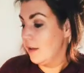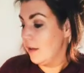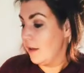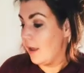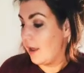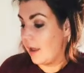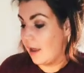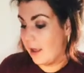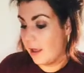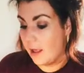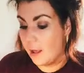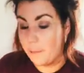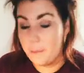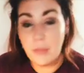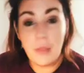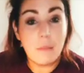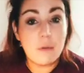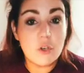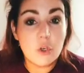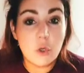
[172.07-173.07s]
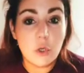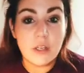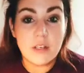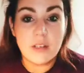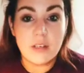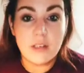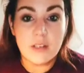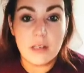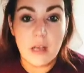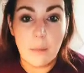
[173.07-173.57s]
let me show you
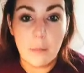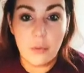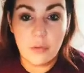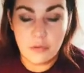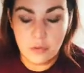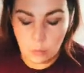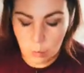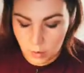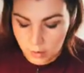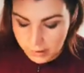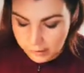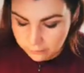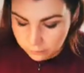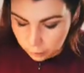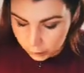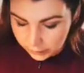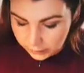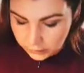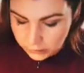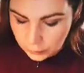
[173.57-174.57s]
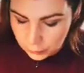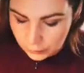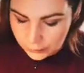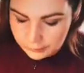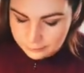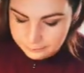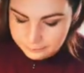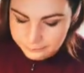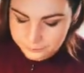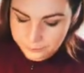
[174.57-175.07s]
some examples of what I've worked on.
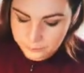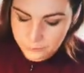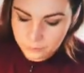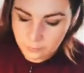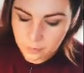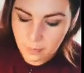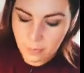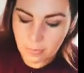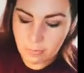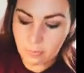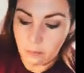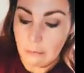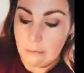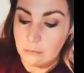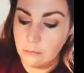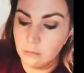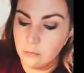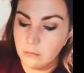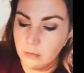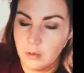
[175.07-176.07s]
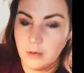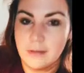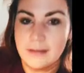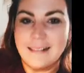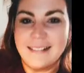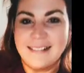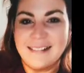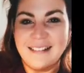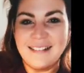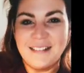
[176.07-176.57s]
Ooh.
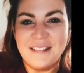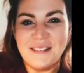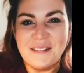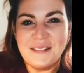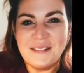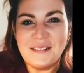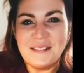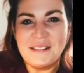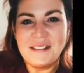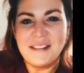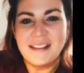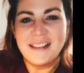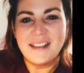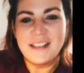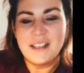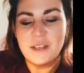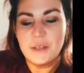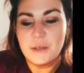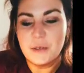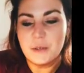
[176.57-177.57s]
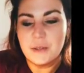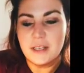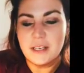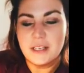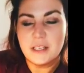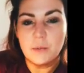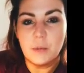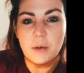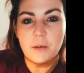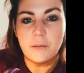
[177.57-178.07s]
So
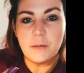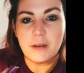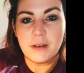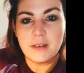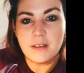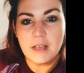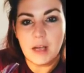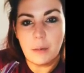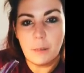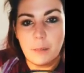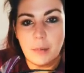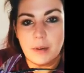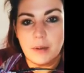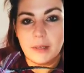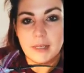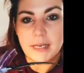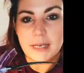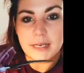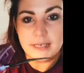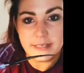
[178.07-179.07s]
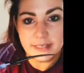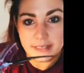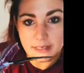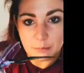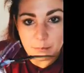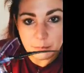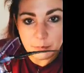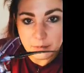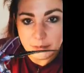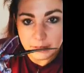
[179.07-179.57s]
this one, for example, is
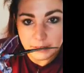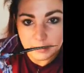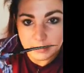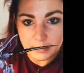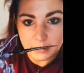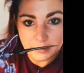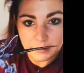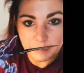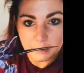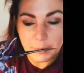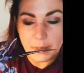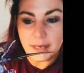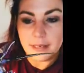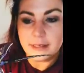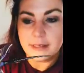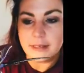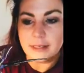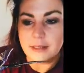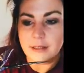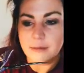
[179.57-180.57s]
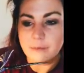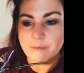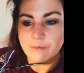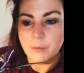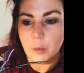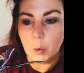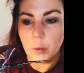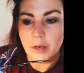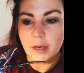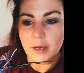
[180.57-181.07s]
simply painted.
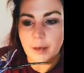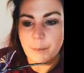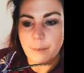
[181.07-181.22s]
Okay,